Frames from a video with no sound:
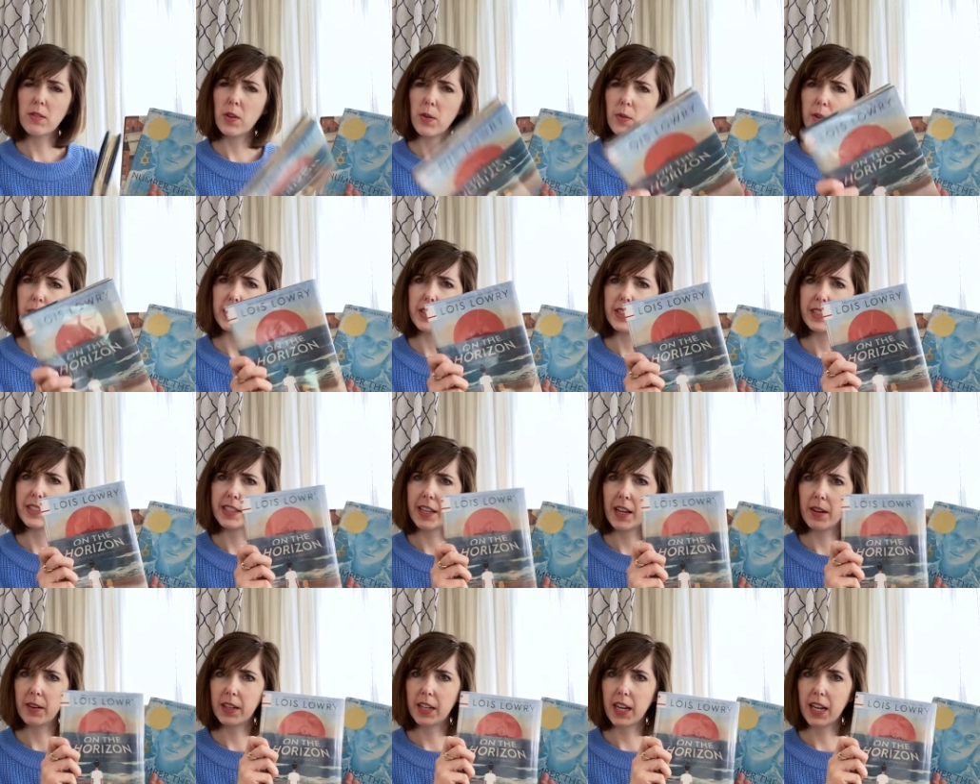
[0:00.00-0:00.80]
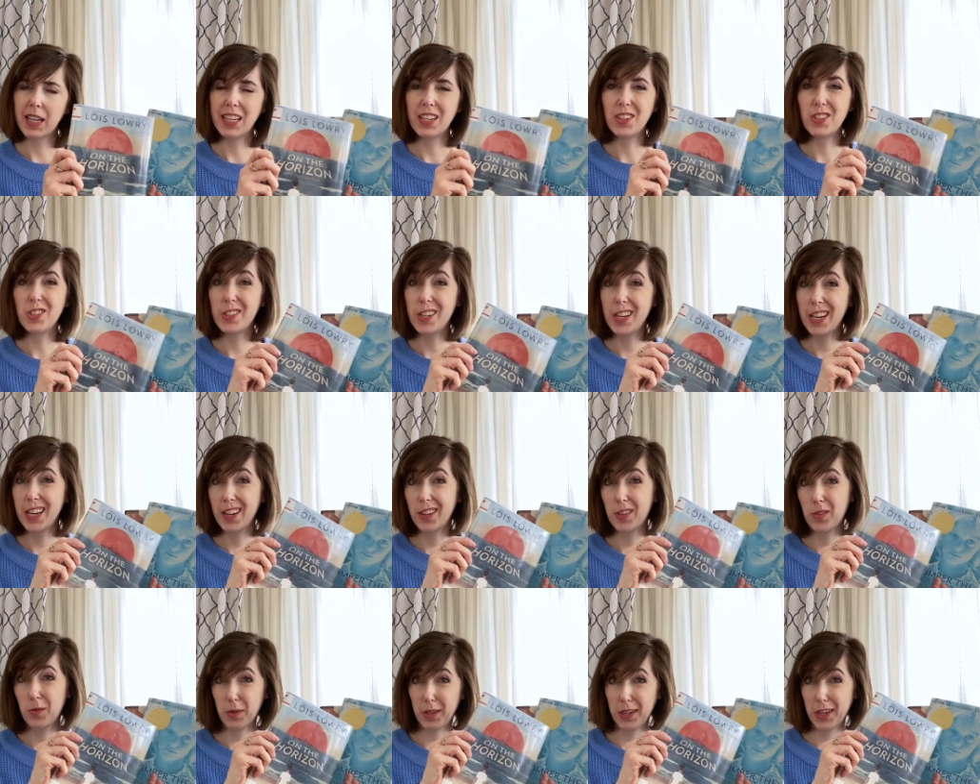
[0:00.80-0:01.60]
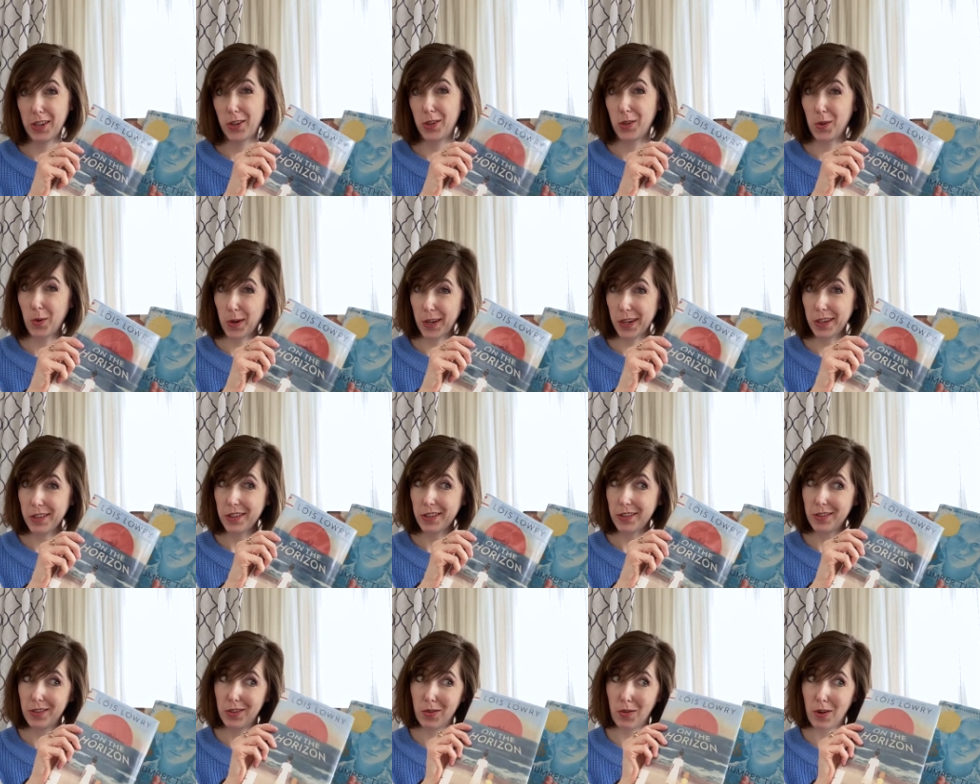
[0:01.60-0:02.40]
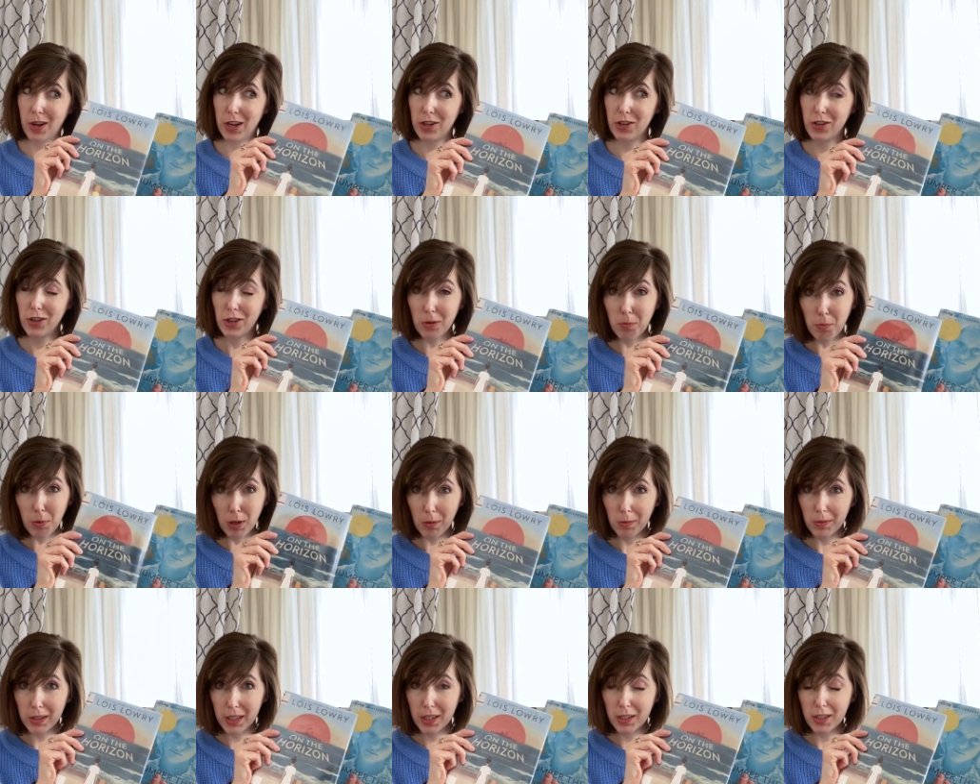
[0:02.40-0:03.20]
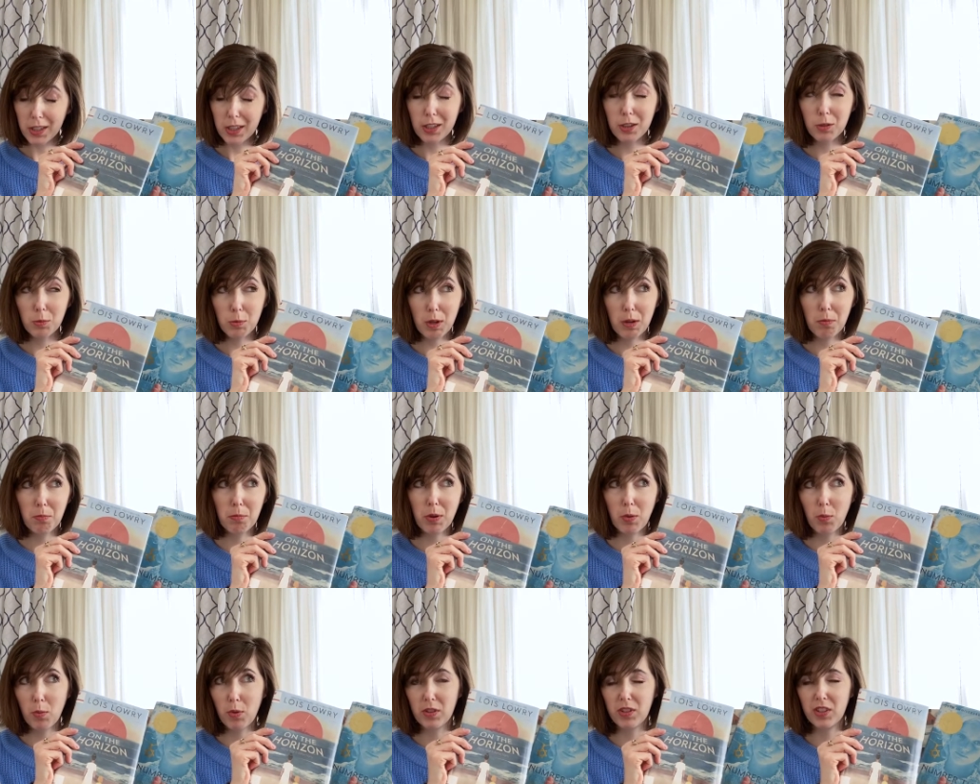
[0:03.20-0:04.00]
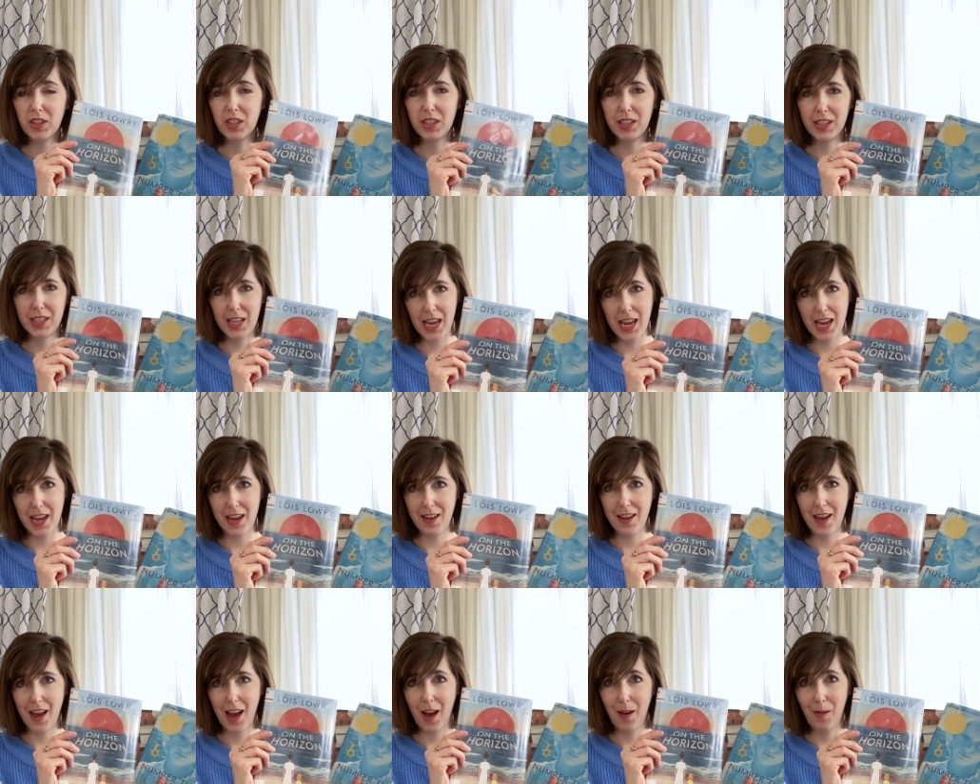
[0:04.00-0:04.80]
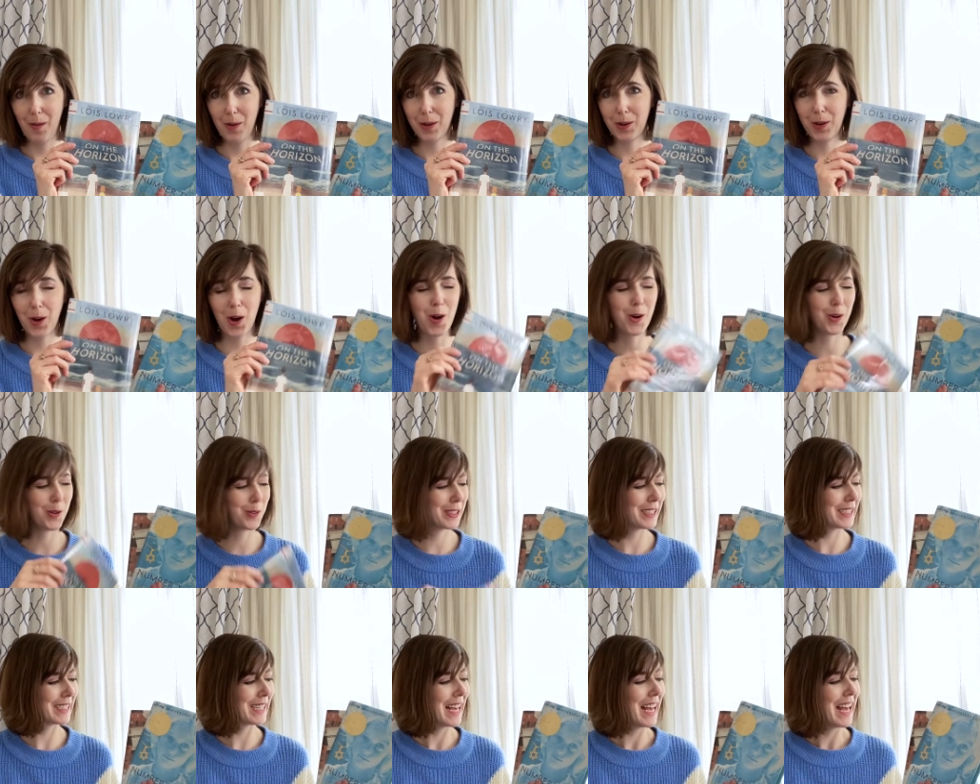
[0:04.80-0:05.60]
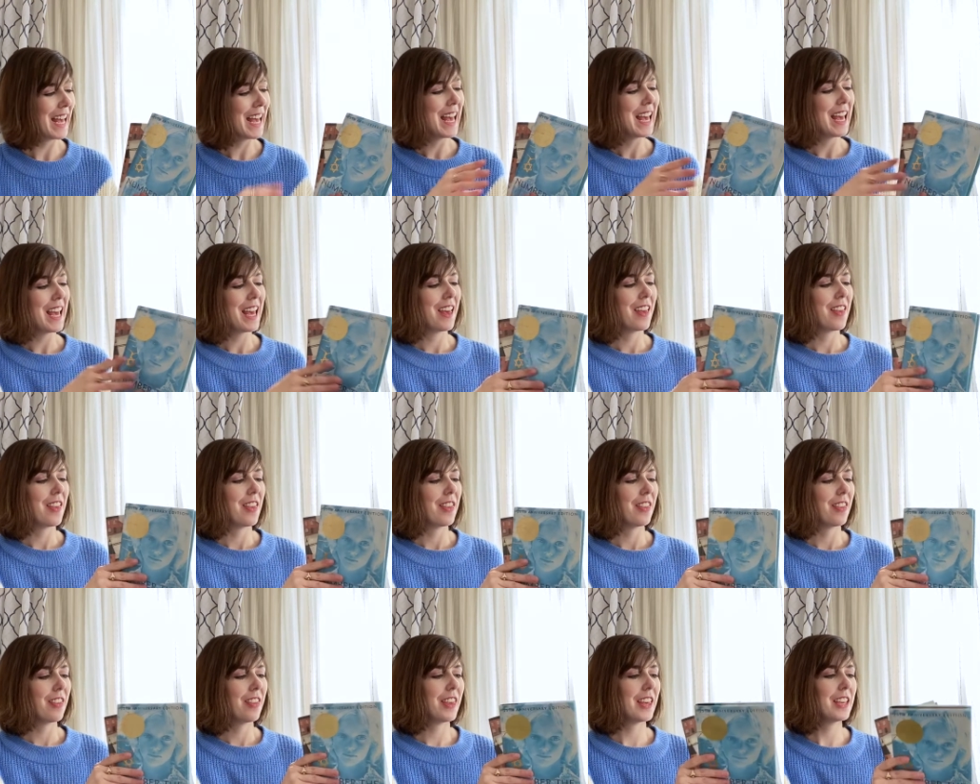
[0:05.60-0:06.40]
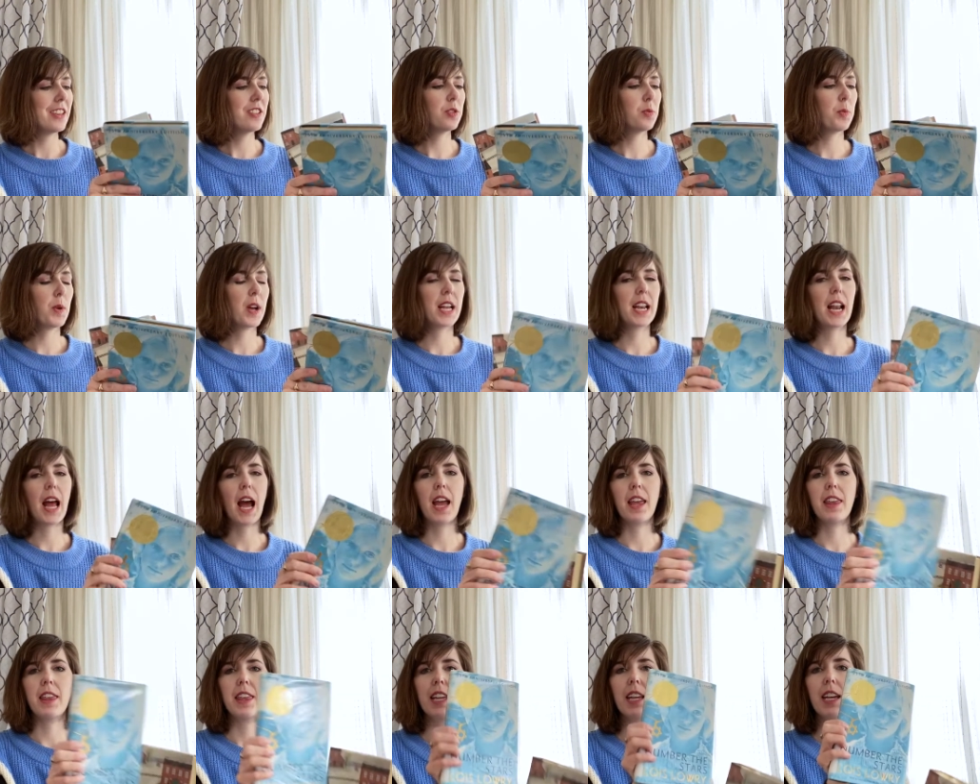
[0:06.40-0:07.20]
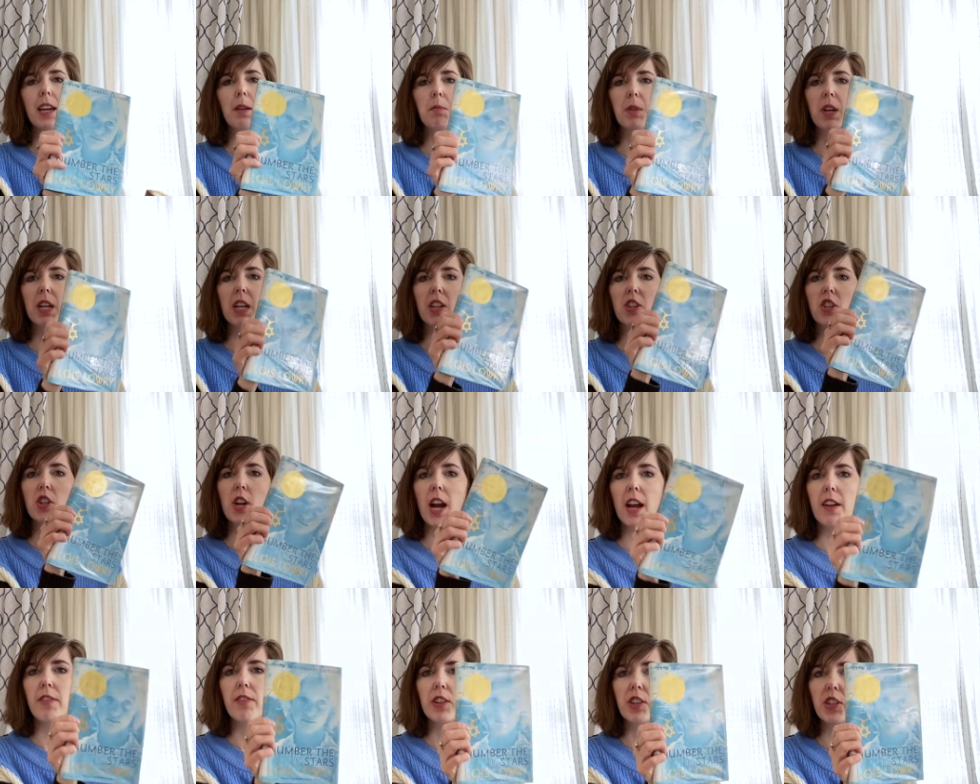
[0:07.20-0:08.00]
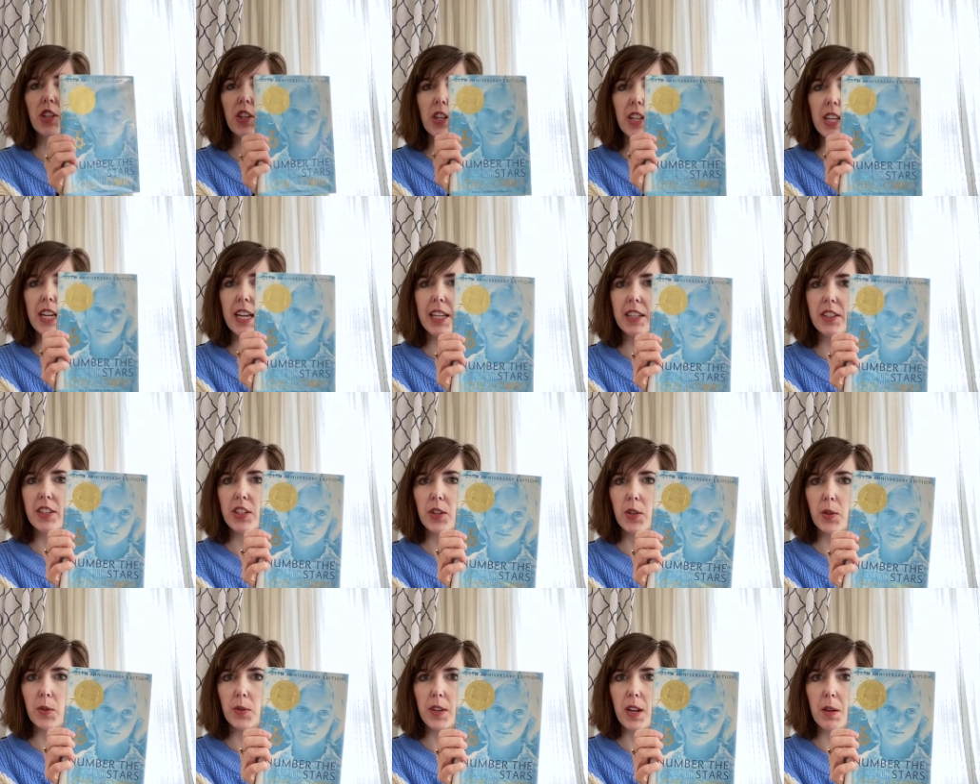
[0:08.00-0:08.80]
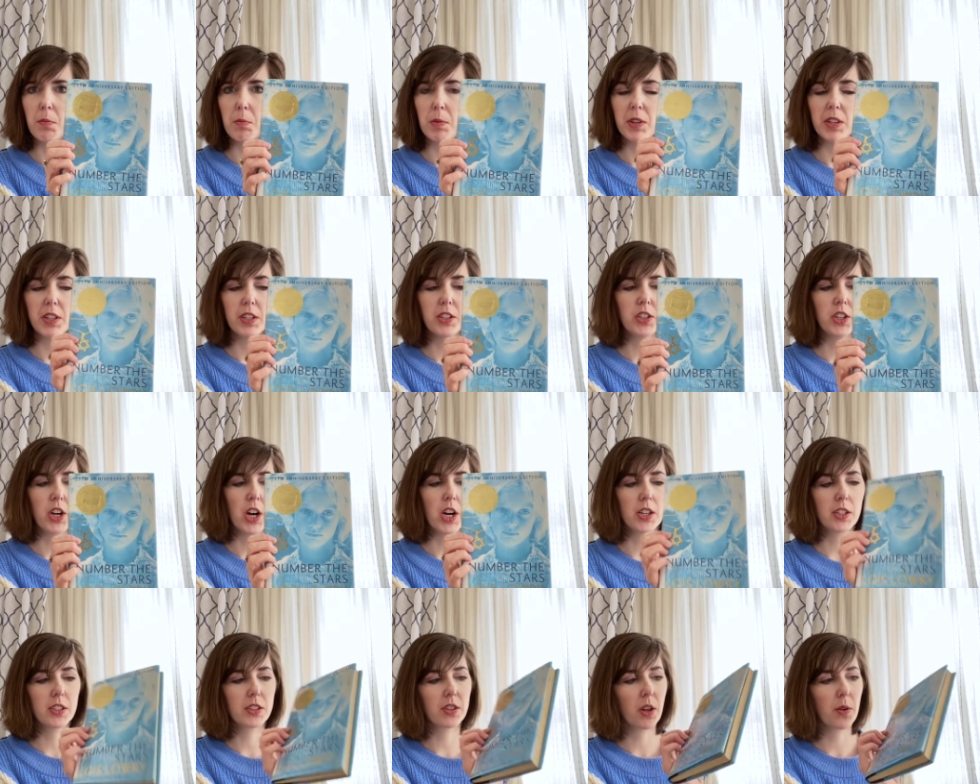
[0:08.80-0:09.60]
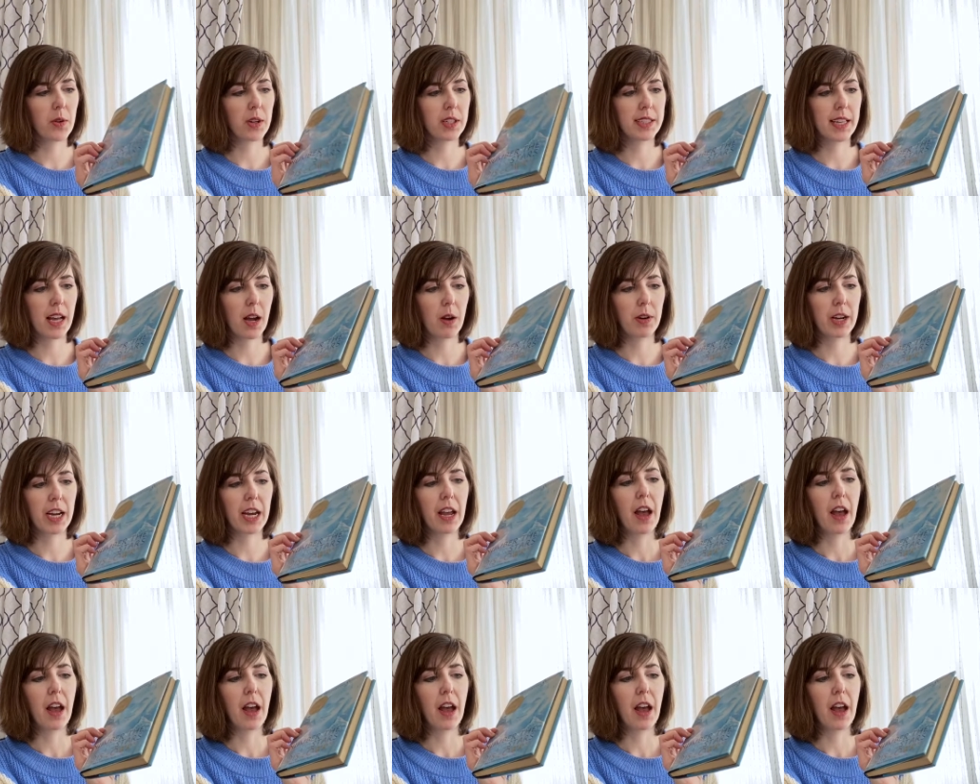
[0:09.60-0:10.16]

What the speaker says: it just sounded kind of interesting, and it's really short. So I should be able to get to this one, but we'll just see how it goes. This one, I think I'm going to try for sure to get to Number the Stars, Lois Lowry,